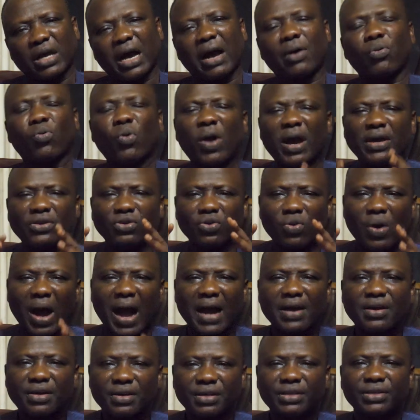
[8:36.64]
And when you
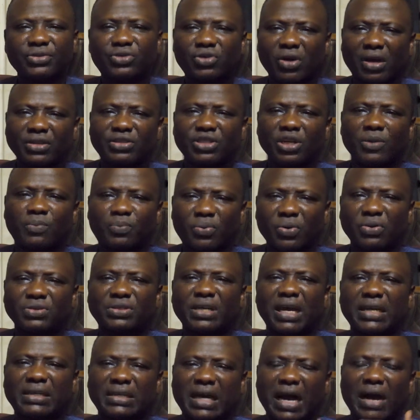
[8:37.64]
agree, such a
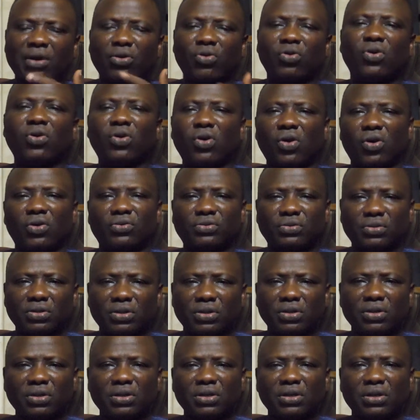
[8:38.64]
project can go on.
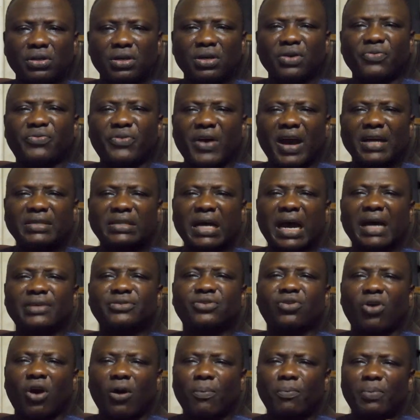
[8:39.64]
In fact,
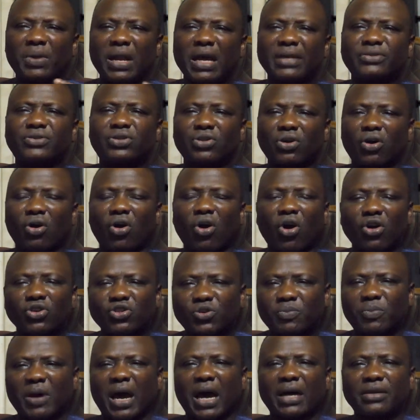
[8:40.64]
as God bless your
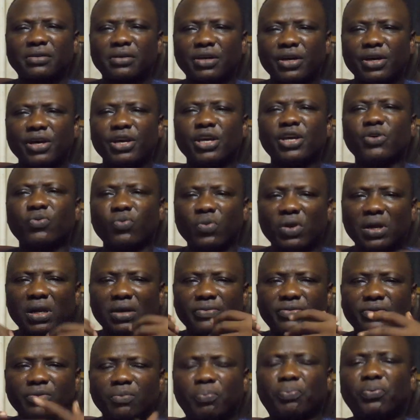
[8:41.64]
husband, he will
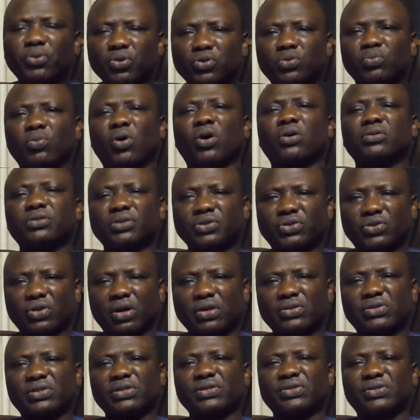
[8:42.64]
even put more
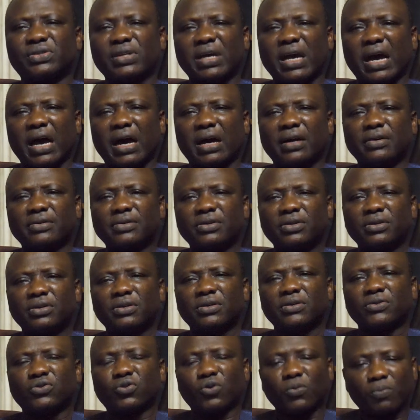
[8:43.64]
resources there
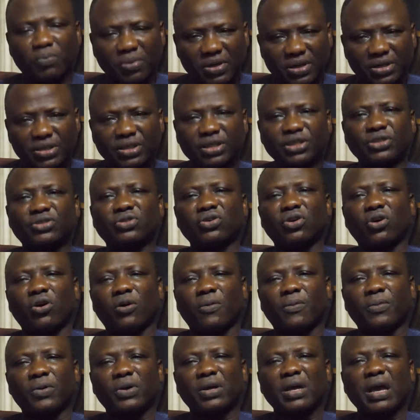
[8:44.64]
to bring it
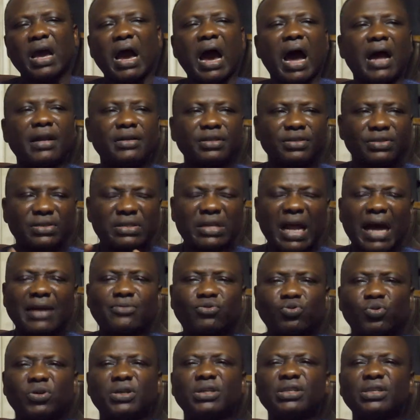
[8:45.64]
up. And in
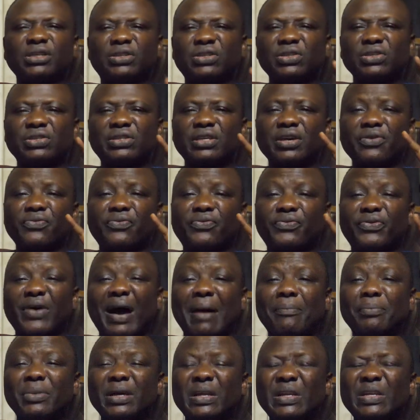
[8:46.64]
that way, it is a
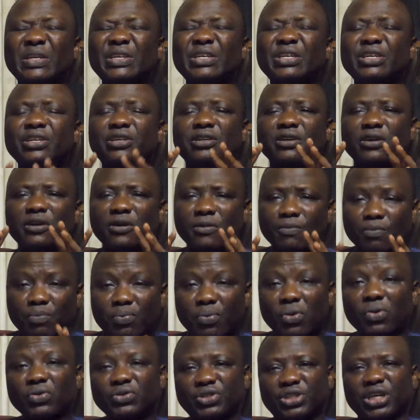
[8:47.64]
family
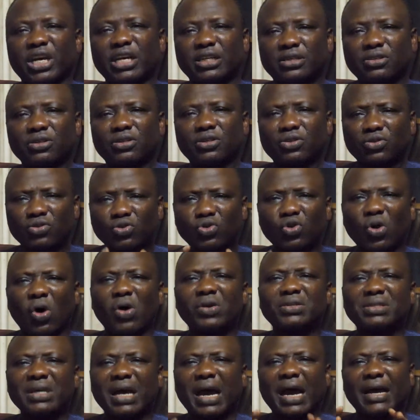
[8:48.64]
project,
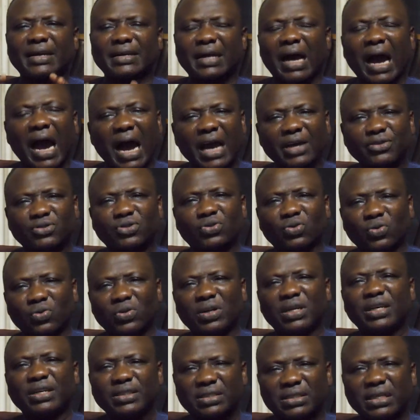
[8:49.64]
not an
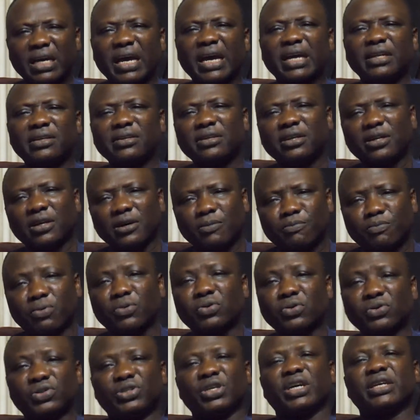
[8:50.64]
isolated
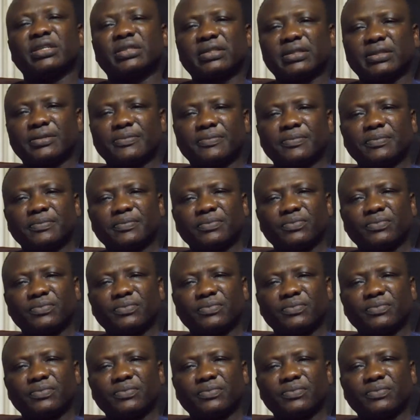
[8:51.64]
project.